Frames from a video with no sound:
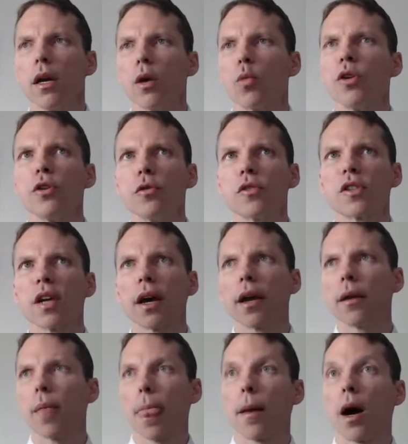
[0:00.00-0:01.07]
When you
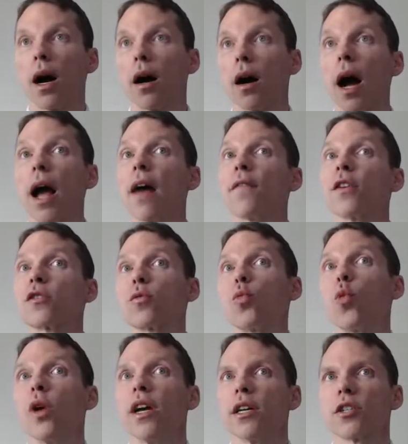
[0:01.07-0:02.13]
say, I have this
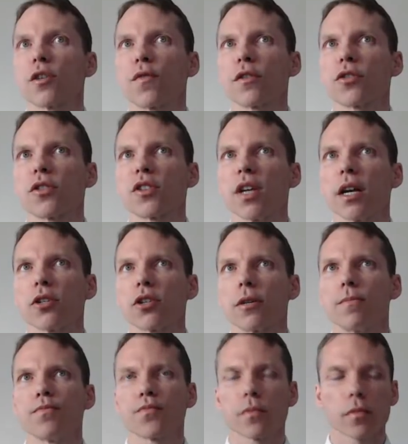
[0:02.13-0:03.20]
wish for secession,